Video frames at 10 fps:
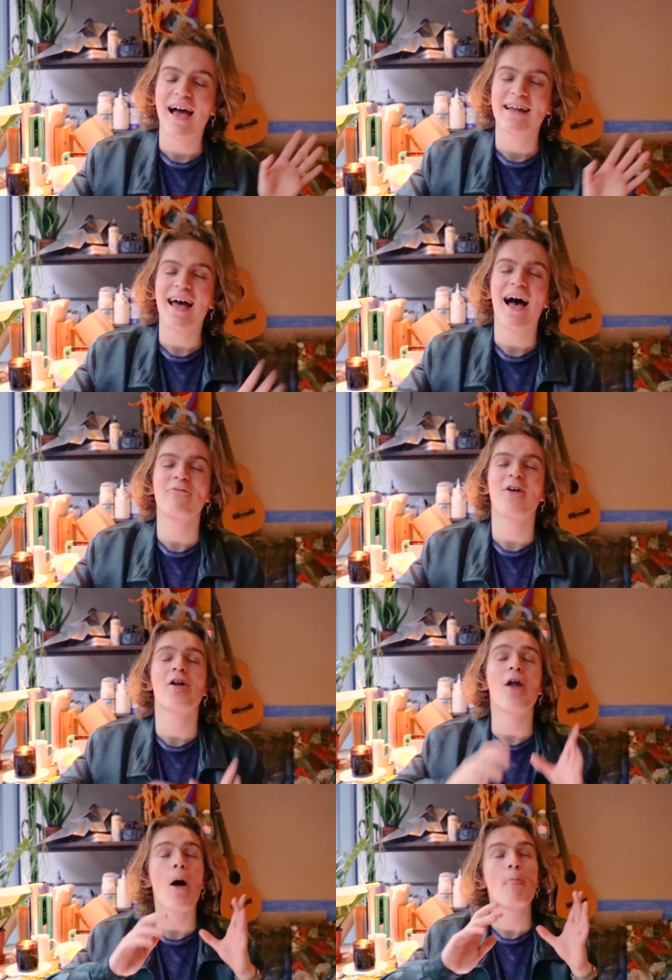and have
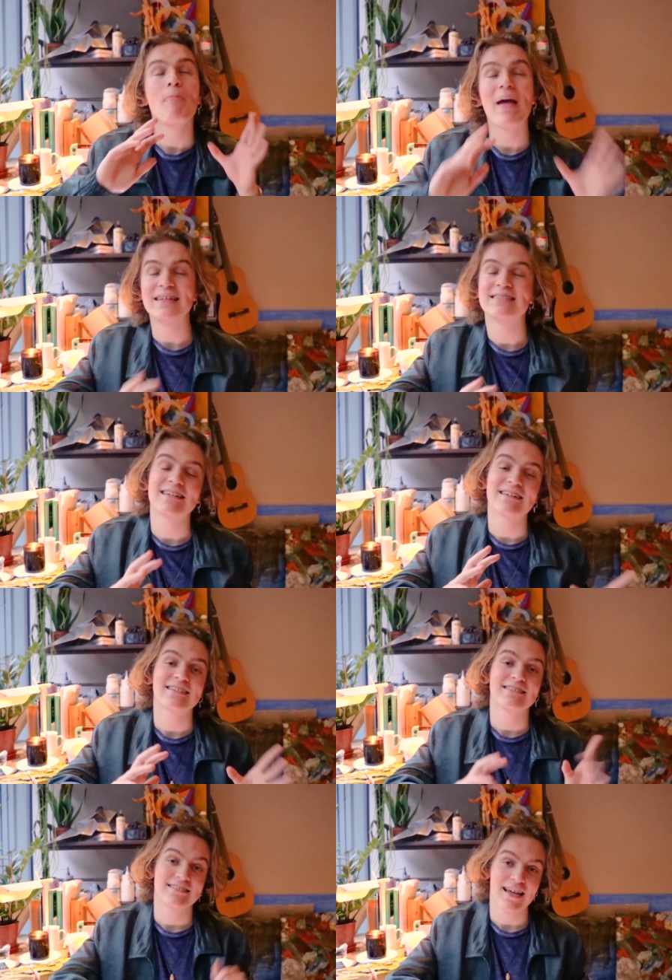an
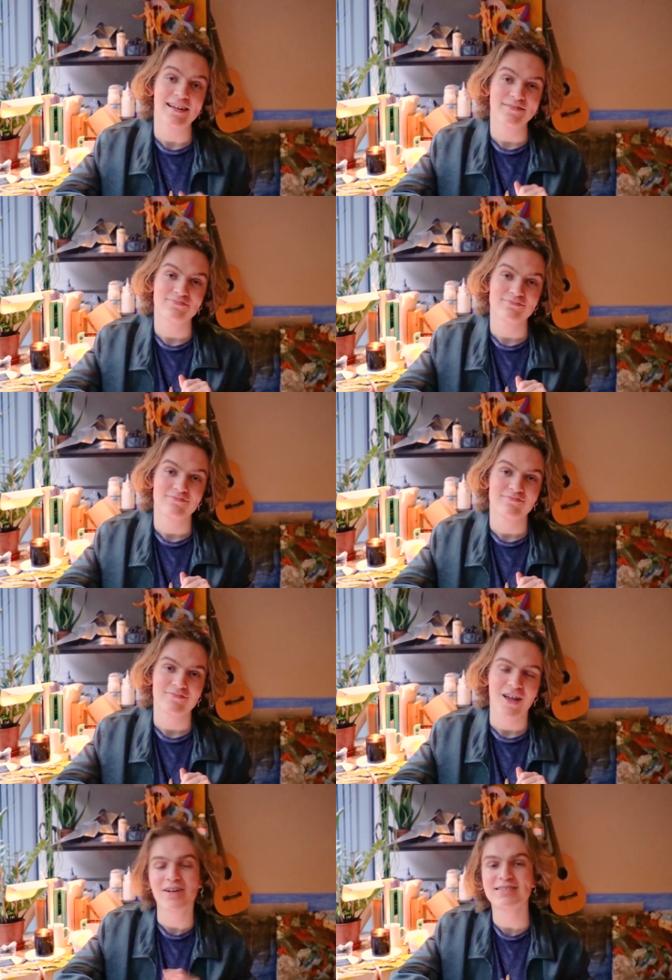amazing day.
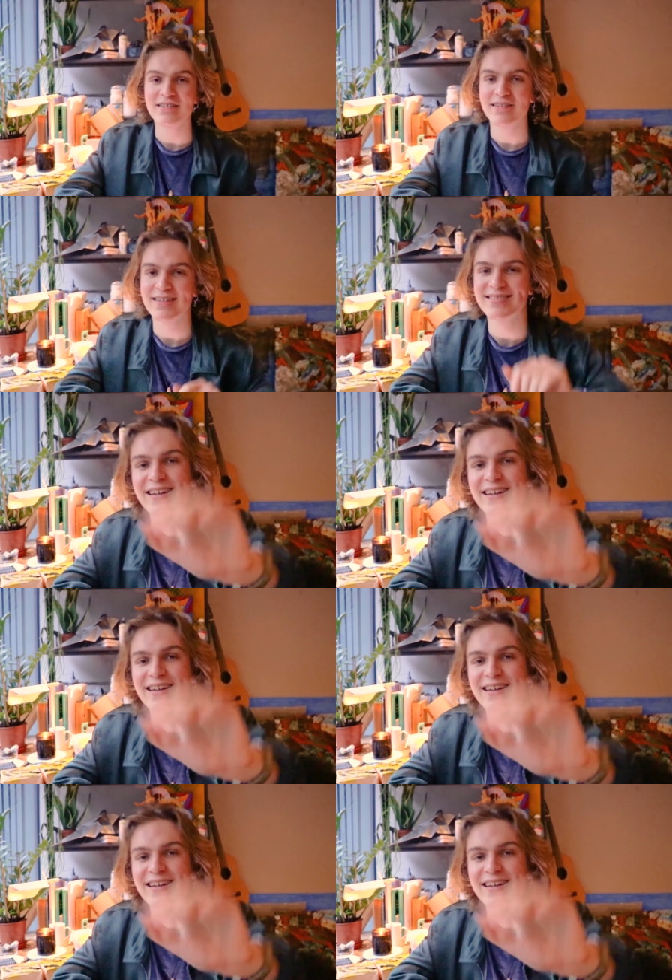I'll see you next